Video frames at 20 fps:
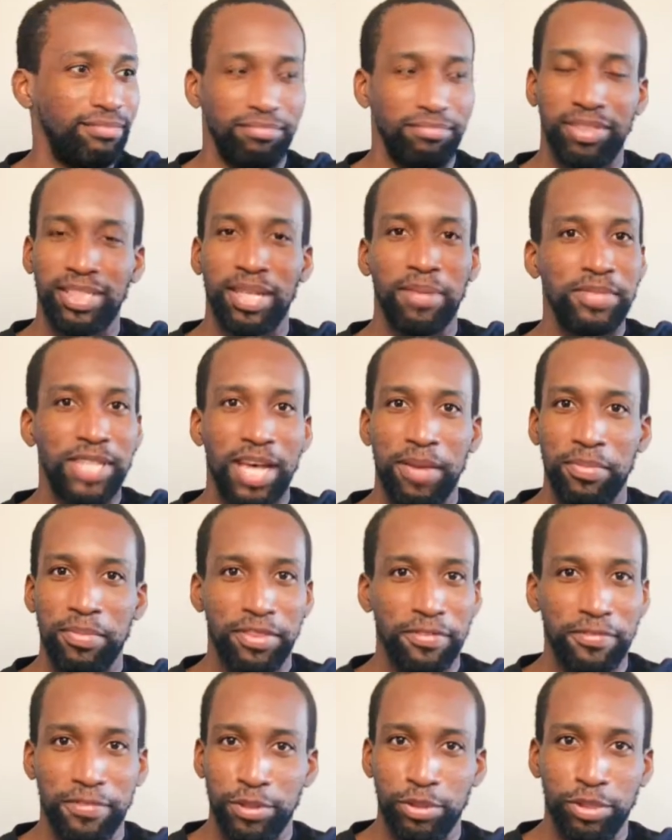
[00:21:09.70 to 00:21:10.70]
sometime in
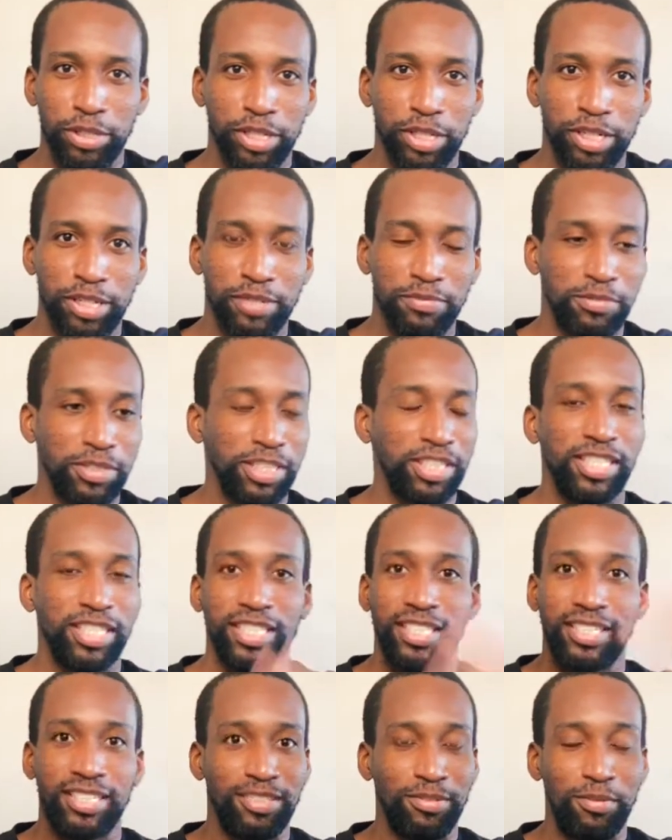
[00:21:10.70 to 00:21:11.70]
the future we'll
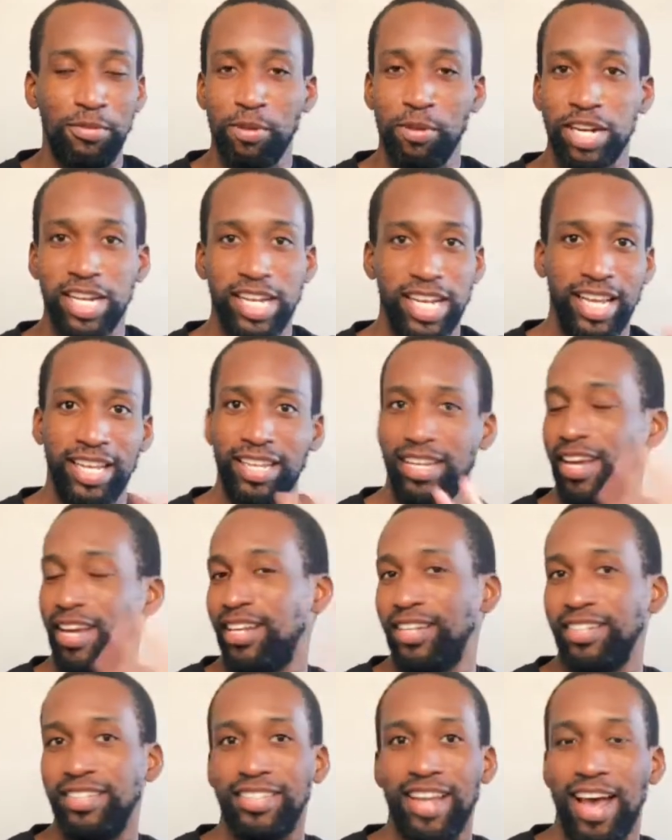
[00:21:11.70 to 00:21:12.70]
just coordinate
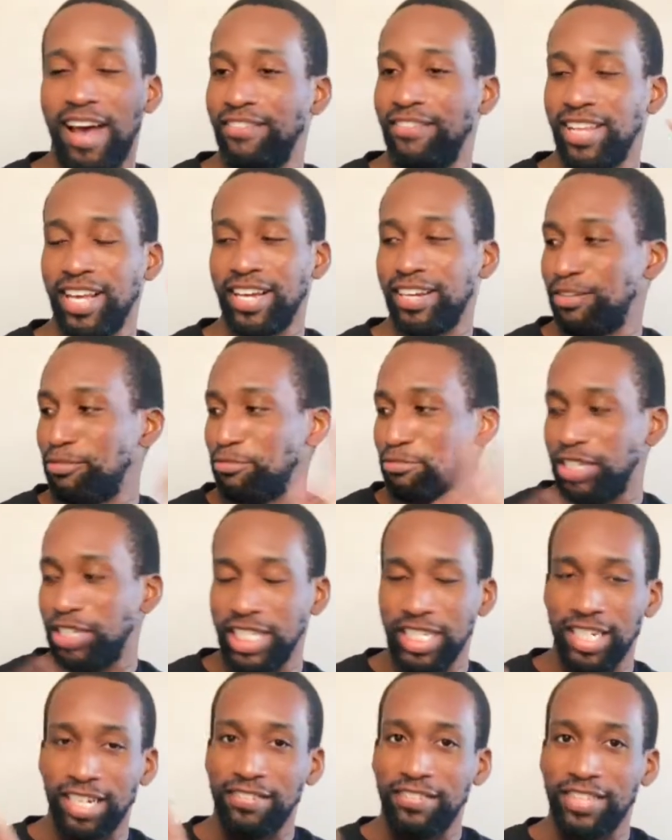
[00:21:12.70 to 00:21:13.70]
and have like a
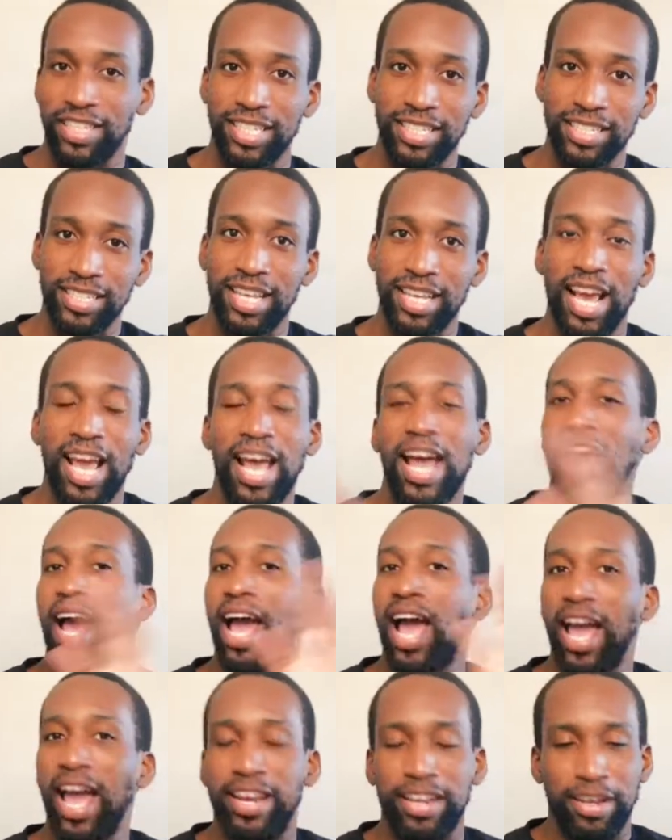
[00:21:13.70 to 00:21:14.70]
read of this
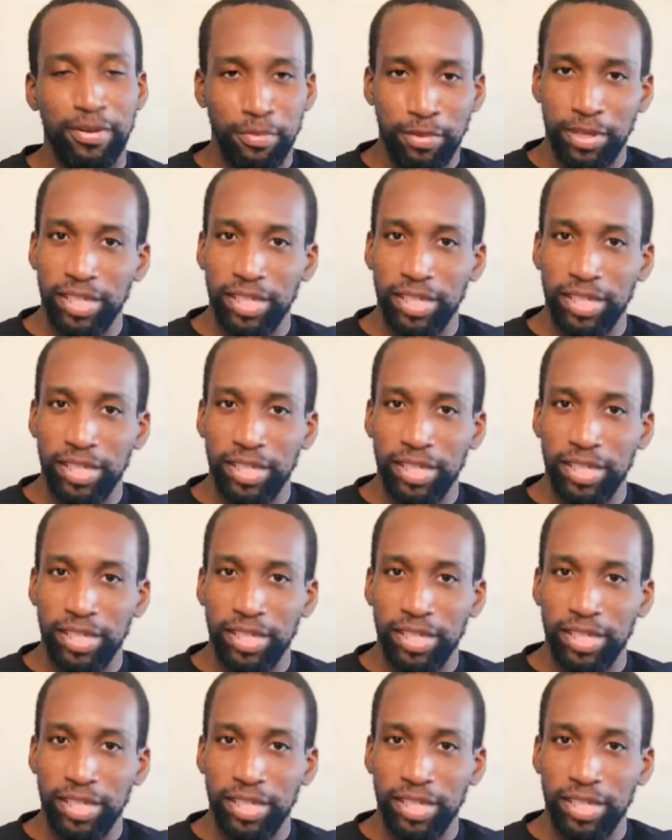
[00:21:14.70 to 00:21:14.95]
and then